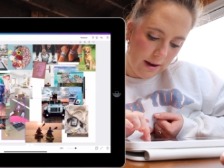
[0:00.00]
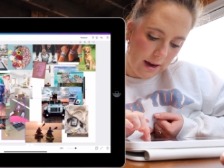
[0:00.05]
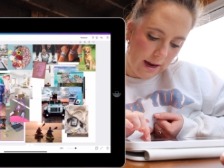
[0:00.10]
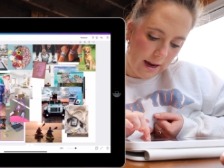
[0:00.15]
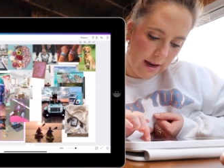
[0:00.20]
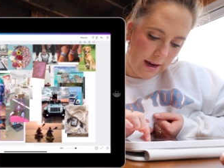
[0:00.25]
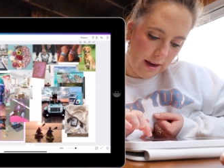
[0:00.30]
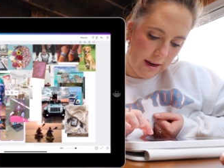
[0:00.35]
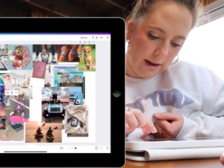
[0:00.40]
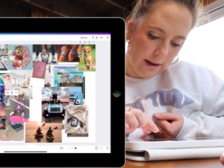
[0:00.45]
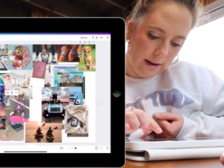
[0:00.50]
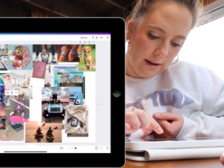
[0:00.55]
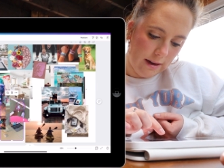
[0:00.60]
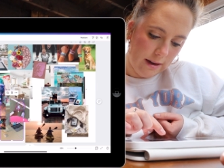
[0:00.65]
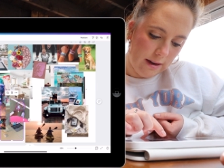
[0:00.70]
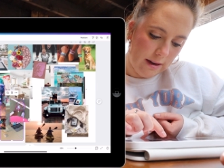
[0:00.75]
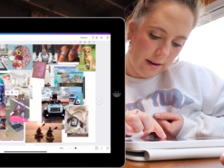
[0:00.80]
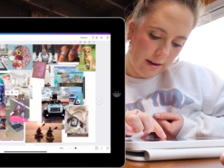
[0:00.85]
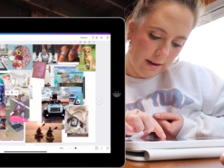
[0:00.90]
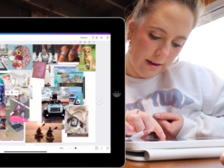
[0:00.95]

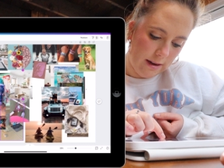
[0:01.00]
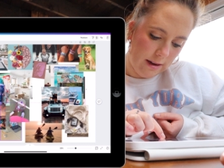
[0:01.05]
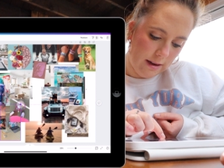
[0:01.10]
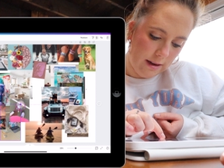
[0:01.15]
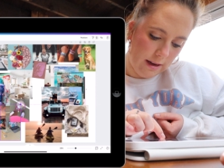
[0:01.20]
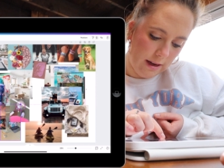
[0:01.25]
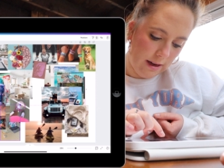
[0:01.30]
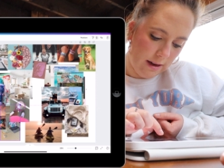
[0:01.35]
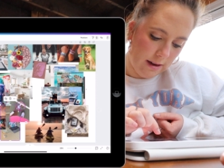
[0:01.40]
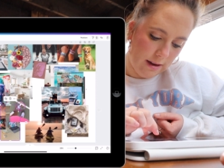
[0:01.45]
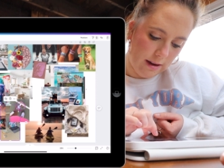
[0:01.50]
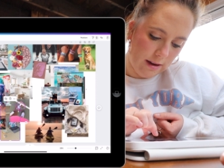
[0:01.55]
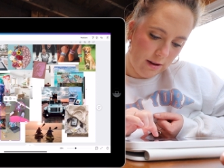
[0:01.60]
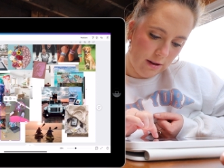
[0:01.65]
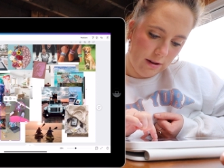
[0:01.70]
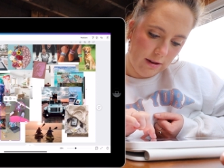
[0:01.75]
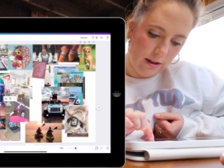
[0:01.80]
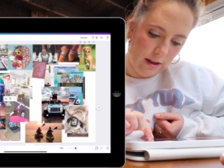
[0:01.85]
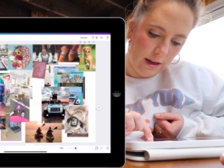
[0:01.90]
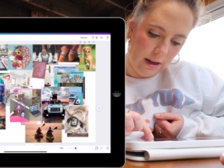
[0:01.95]
And yeah, I
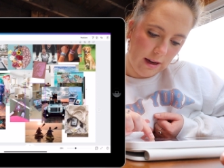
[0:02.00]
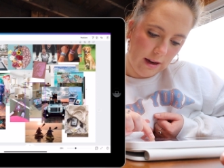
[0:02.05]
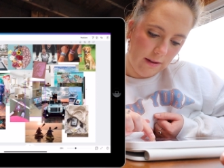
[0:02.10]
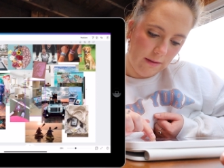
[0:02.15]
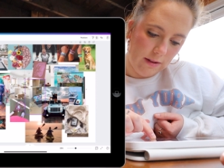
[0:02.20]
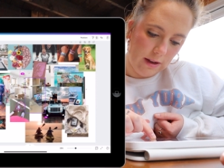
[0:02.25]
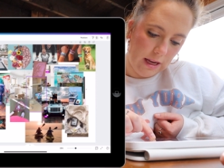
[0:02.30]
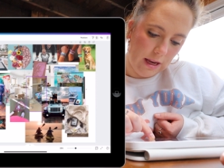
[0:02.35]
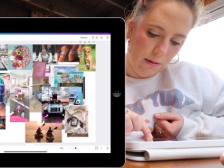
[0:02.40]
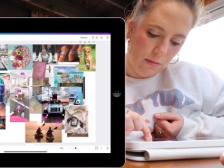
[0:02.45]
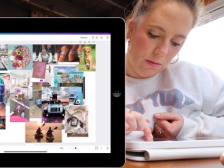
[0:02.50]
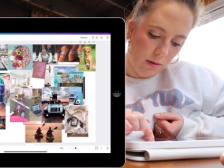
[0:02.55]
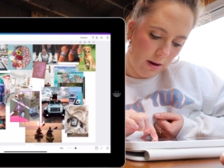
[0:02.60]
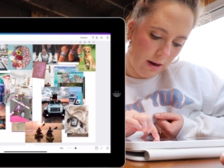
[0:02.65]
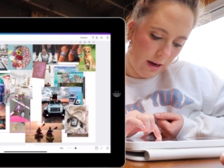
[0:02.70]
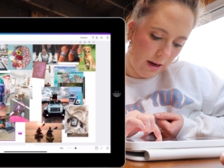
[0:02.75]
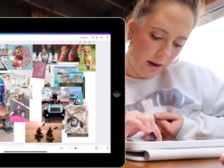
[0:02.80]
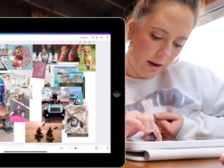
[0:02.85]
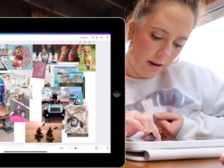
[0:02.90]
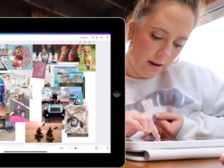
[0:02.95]
just like have to keep
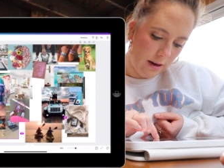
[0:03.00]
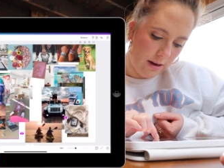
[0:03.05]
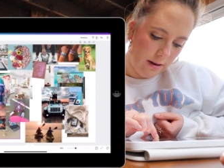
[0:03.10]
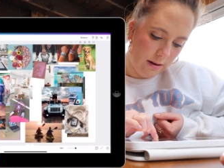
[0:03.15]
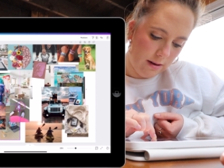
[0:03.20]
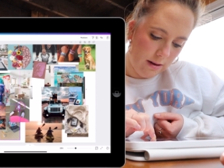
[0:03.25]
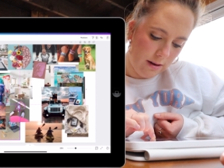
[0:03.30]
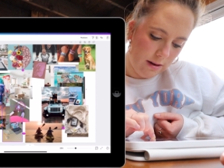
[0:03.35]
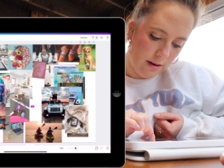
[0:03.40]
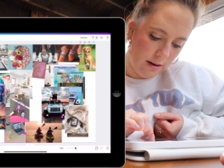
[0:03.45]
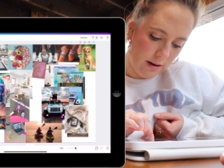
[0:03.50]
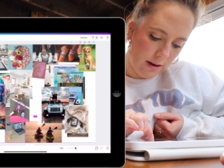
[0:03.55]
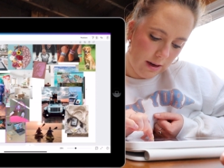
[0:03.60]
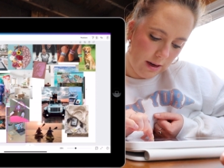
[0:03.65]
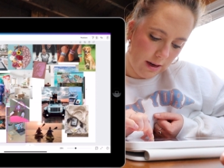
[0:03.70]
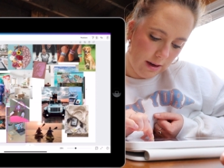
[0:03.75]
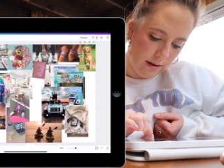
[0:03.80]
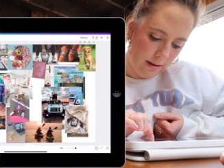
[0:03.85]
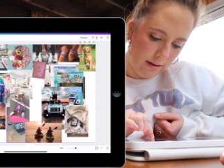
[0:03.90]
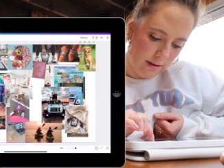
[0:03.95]
working on it, I
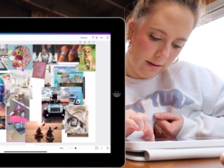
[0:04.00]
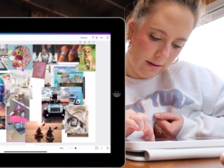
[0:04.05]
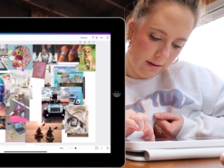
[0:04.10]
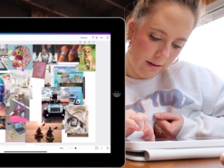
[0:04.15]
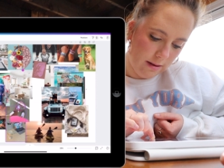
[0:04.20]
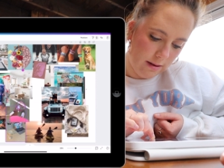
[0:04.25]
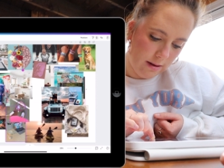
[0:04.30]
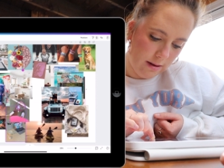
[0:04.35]
guess.